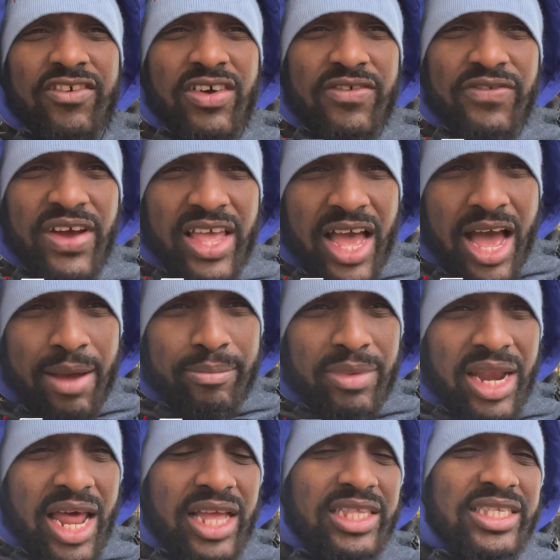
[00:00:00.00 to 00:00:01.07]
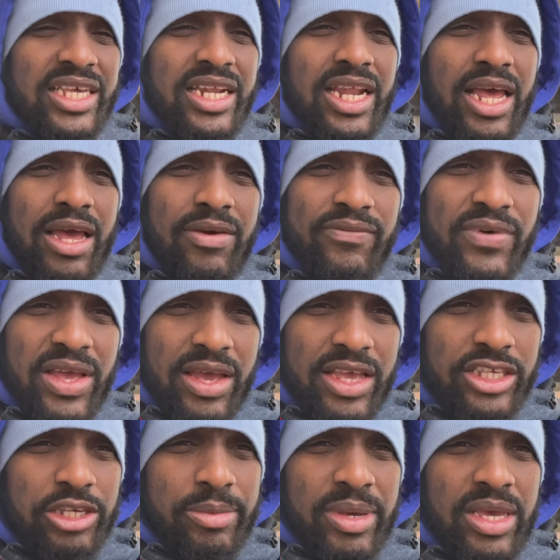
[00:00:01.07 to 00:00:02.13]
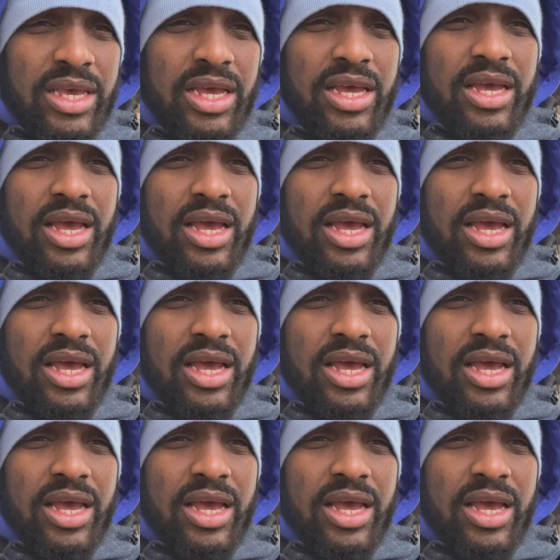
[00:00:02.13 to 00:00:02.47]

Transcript: fire ambulance, and uh, fire, you see me?